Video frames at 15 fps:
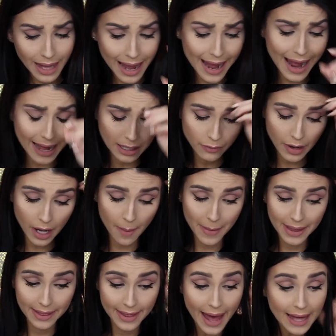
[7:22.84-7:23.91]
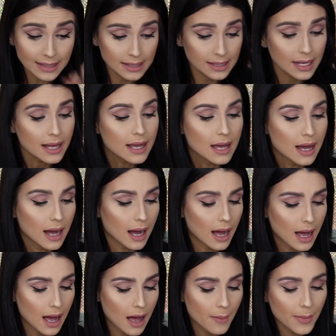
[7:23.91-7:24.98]
I highly recommend that.
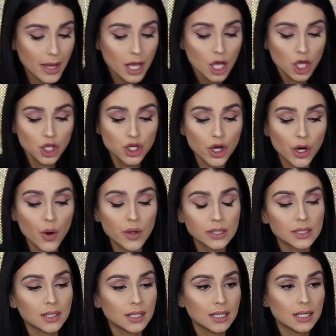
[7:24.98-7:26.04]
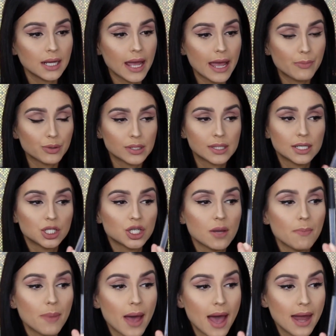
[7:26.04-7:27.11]
Um, you're going to need a
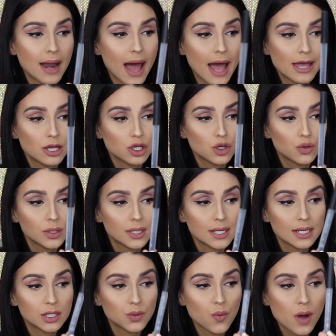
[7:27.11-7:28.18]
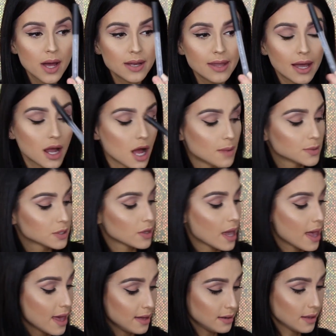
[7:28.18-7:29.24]
precision pen. I use this one that comes
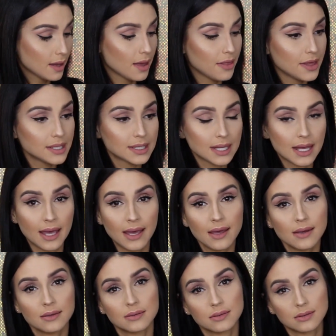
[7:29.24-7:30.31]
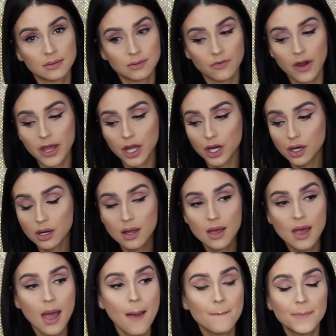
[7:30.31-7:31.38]
in this kit right here
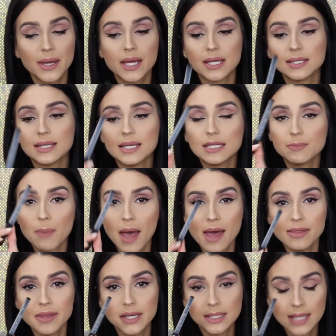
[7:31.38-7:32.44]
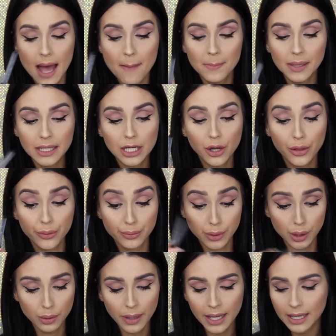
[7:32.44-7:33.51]
because this pen does not bleed
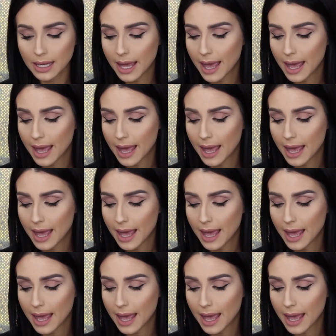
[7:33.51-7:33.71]
through it.